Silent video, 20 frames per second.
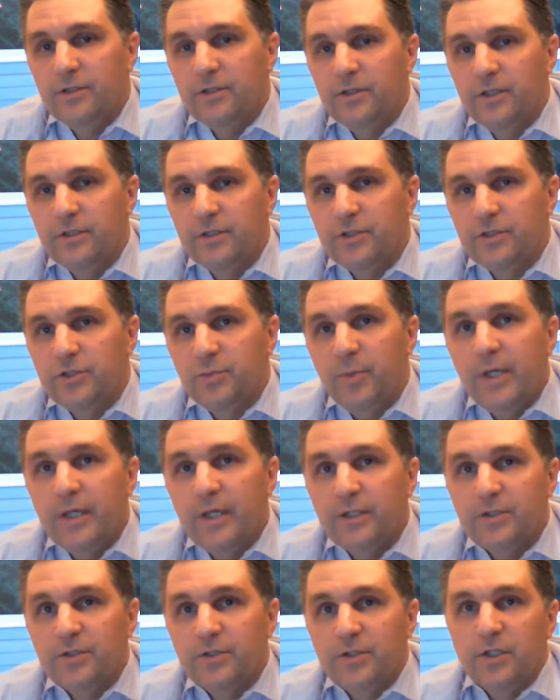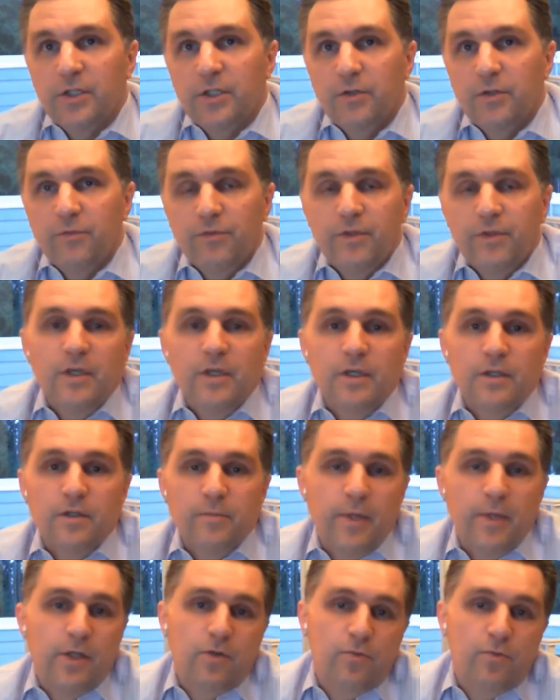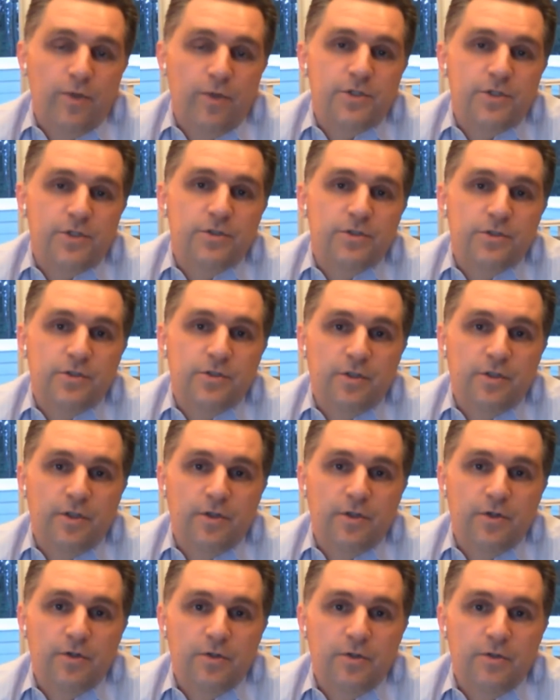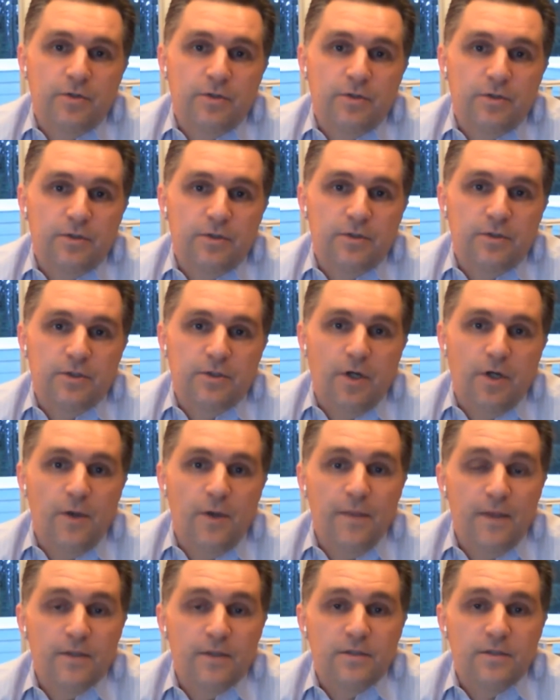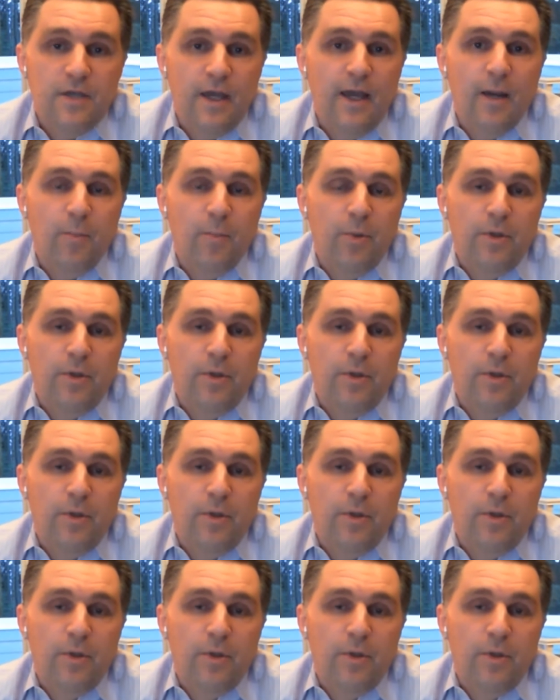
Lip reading: it speaks of the metal riches that are in this camp.